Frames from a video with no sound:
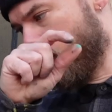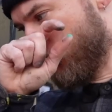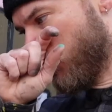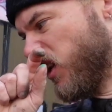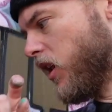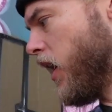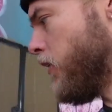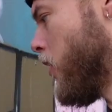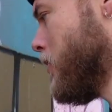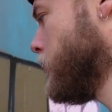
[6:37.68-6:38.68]
bit more
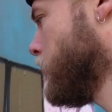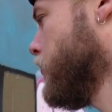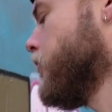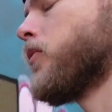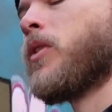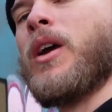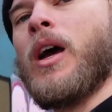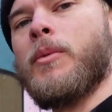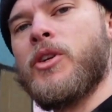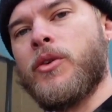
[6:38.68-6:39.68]
alive.
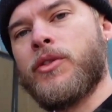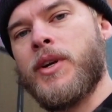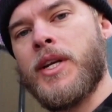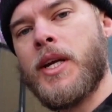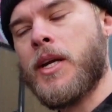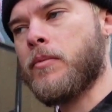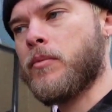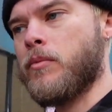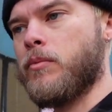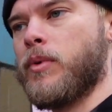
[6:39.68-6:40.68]
I'm going to do a
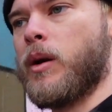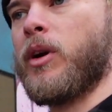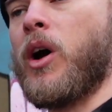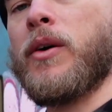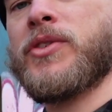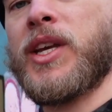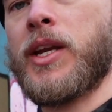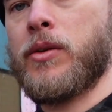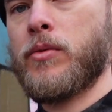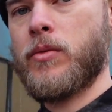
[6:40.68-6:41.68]
3D, but I'm going to offset
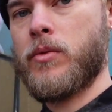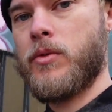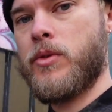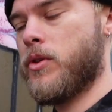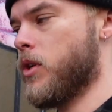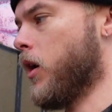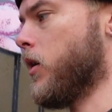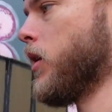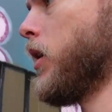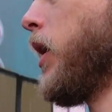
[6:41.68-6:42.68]
it. So
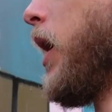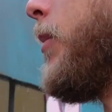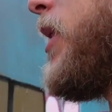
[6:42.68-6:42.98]
I'm